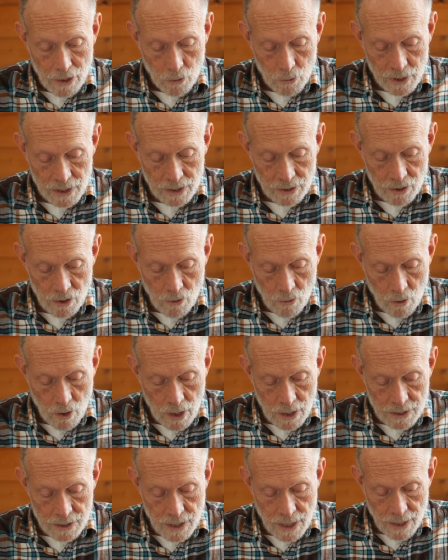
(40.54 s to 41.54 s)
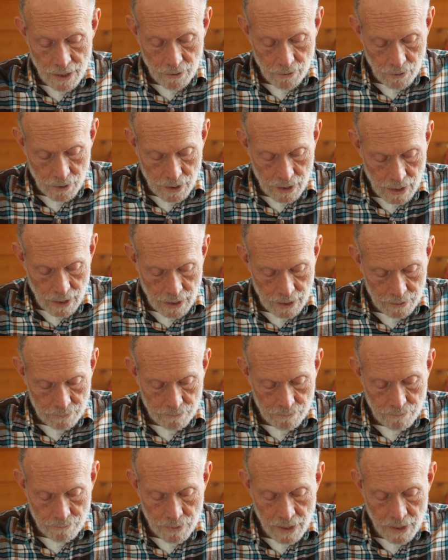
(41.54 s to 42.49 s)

We can go on now.